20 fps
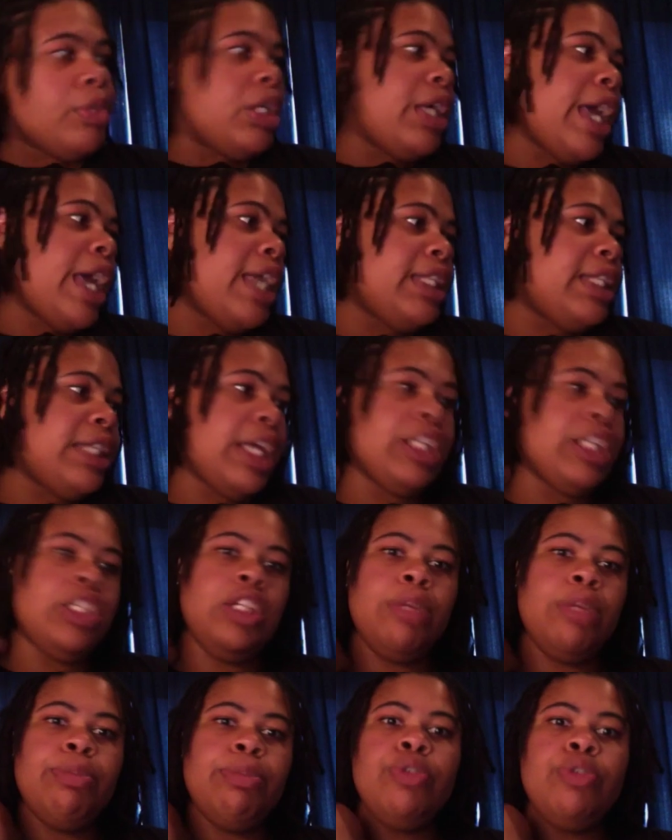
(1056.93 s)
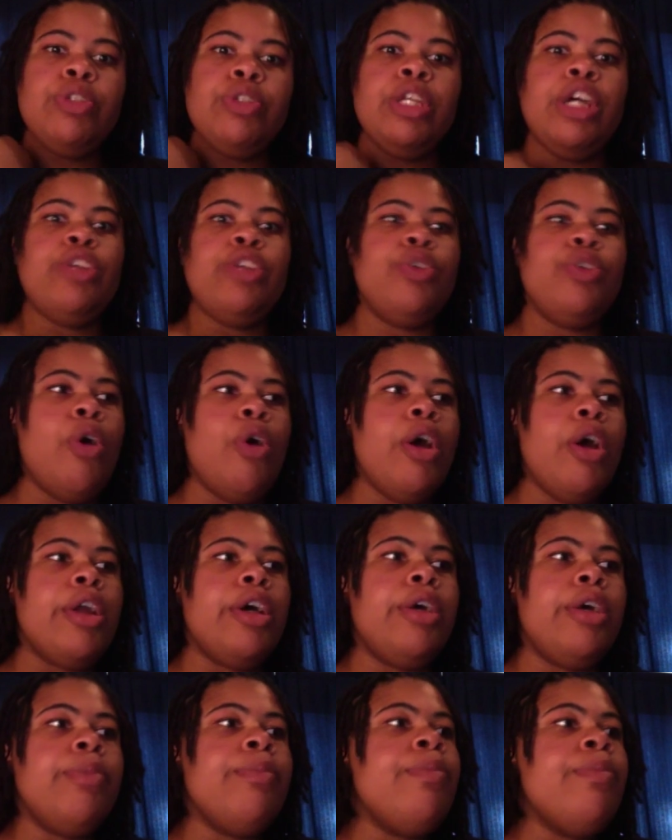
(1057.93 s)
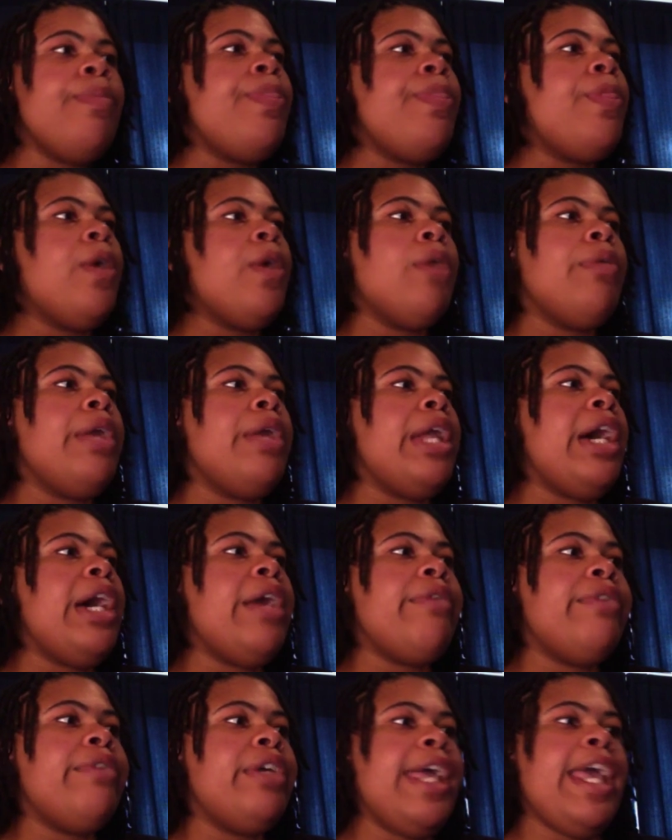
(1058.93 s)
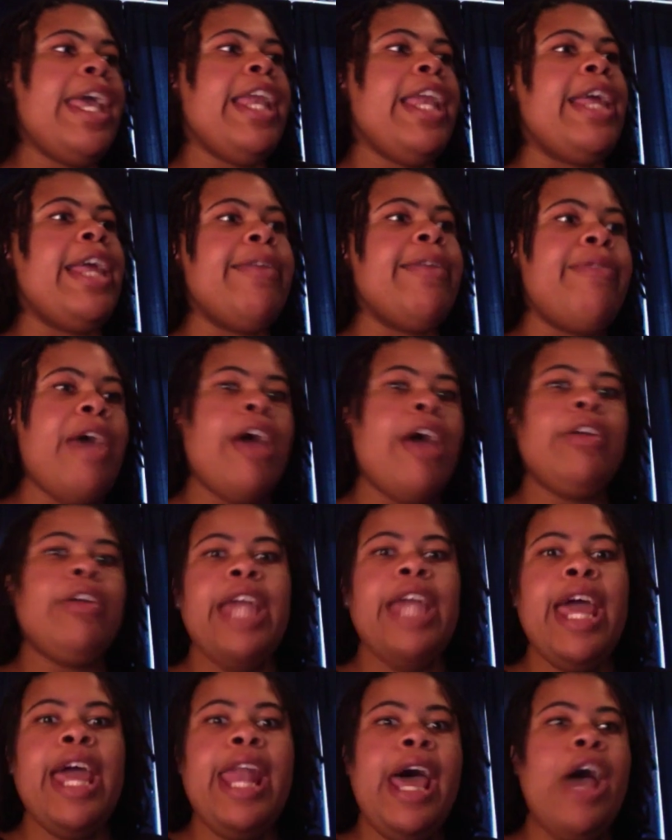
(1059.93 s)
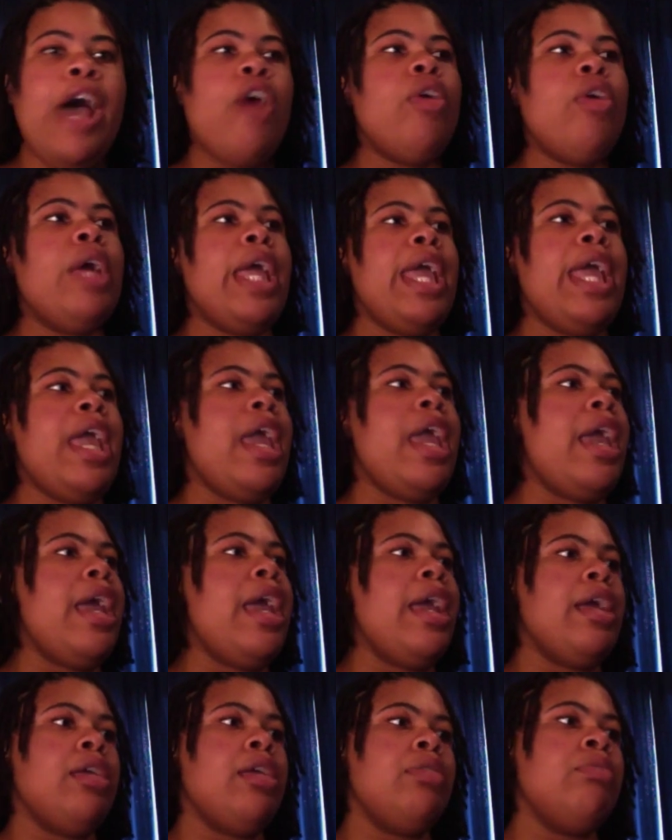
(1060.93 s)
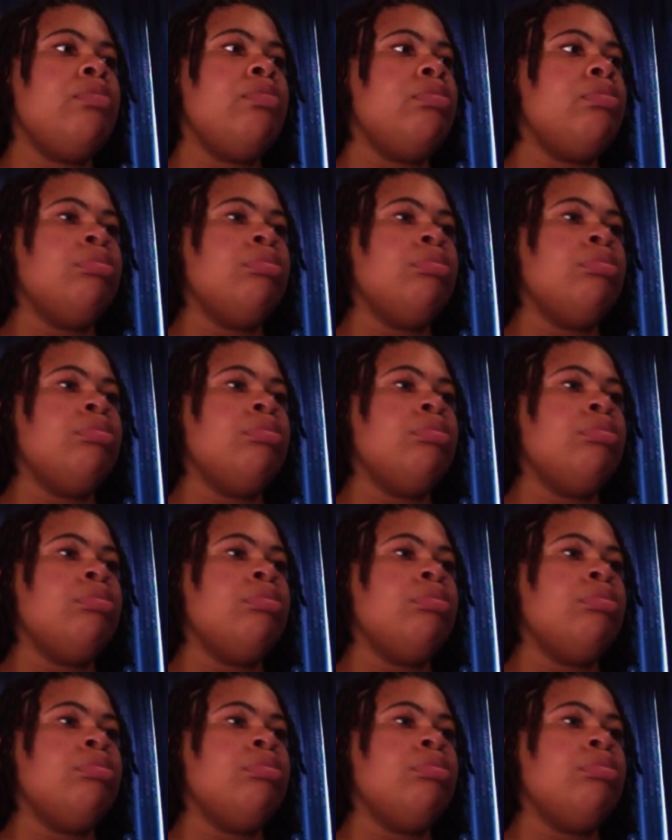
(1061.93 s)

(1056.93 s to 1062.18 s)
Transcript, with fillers: had sexually abused her daughter or whatever, and they found that out and